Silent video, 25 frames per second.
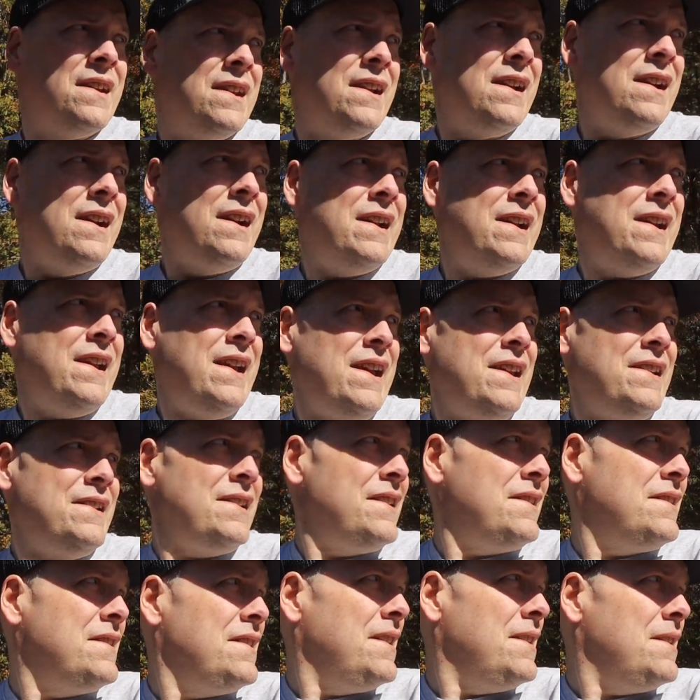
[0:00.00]
Alright guys,
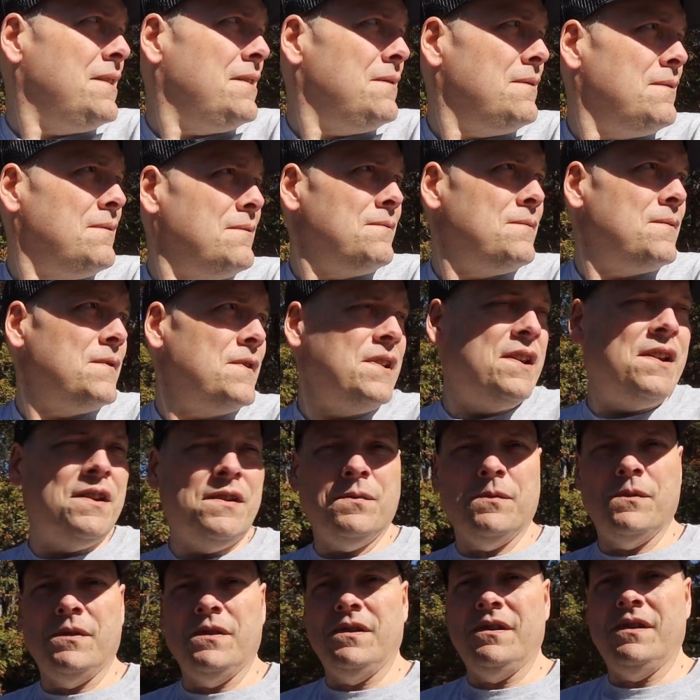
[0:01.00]
that's it for
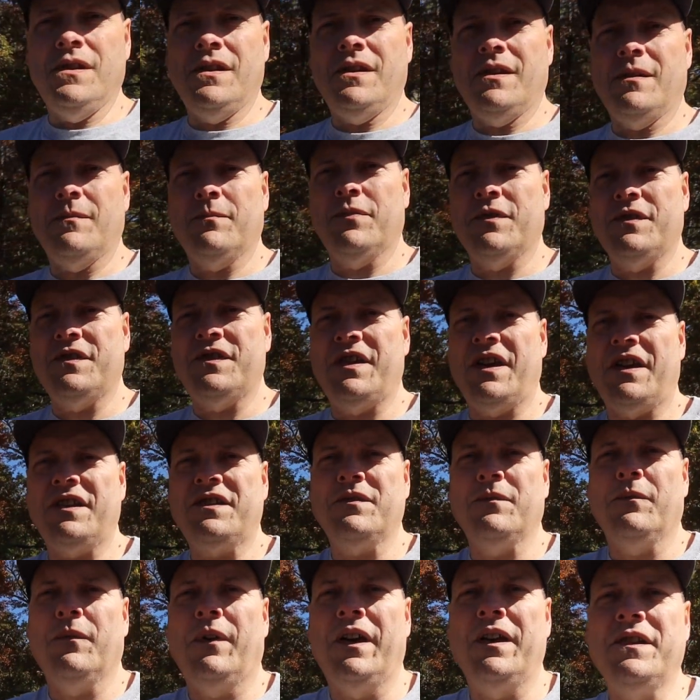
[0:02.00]
this one.
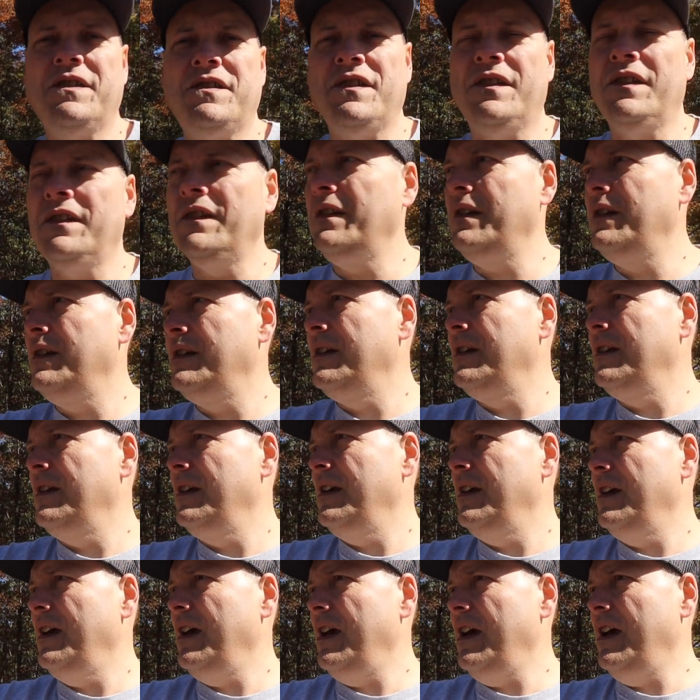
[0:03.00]
Appreciate you watching.
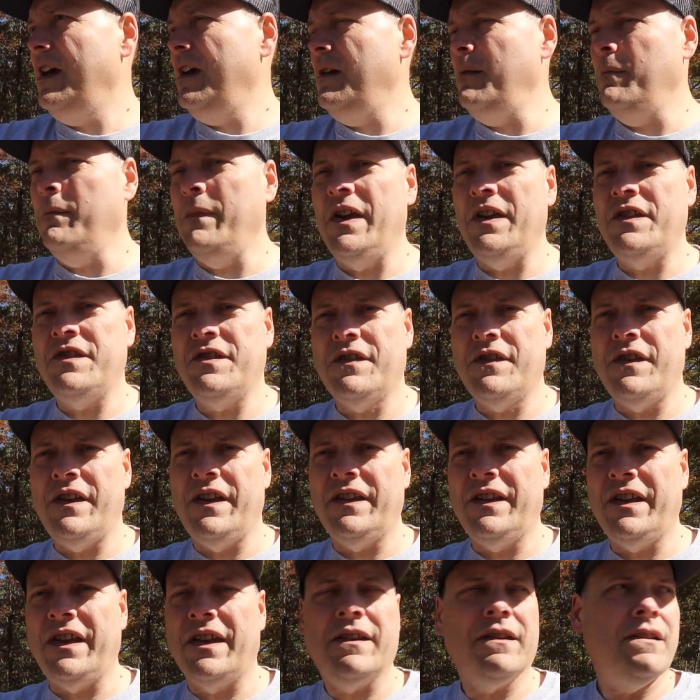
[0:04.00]
Uh, make sure you
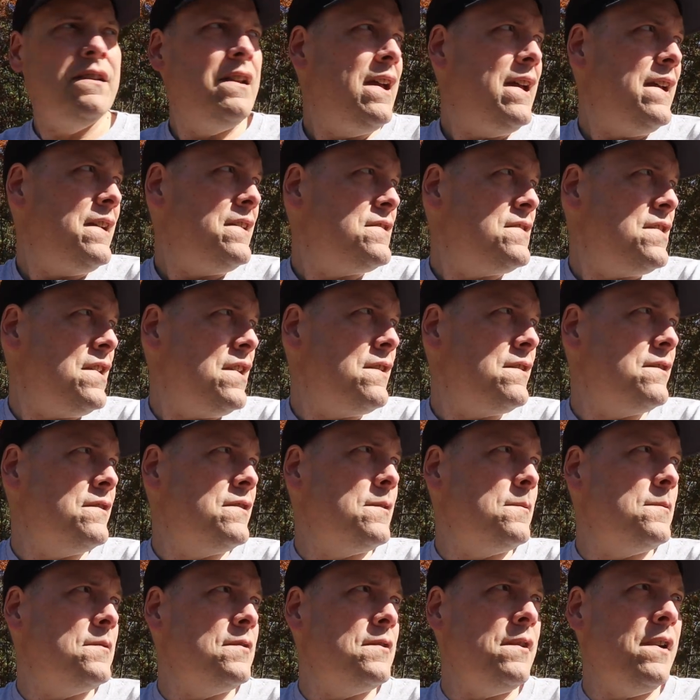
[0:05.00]
hit that like, share, and
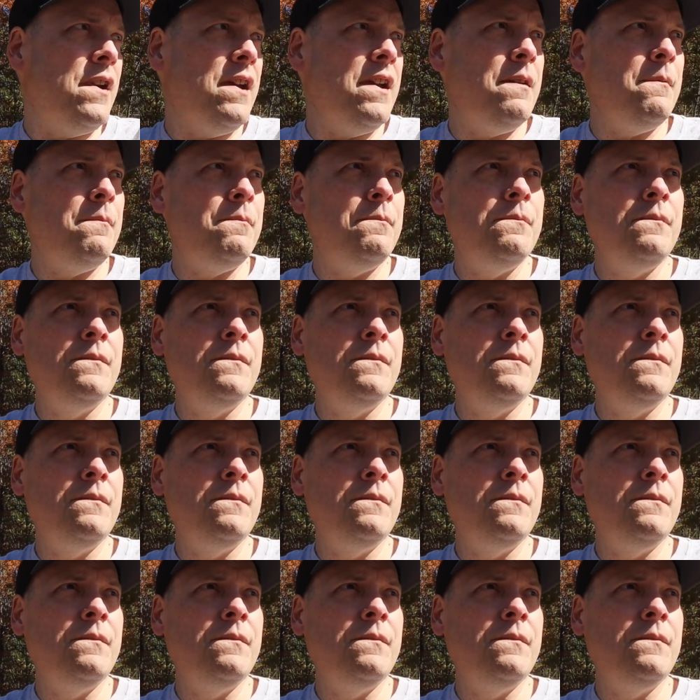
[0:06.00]
subscribe.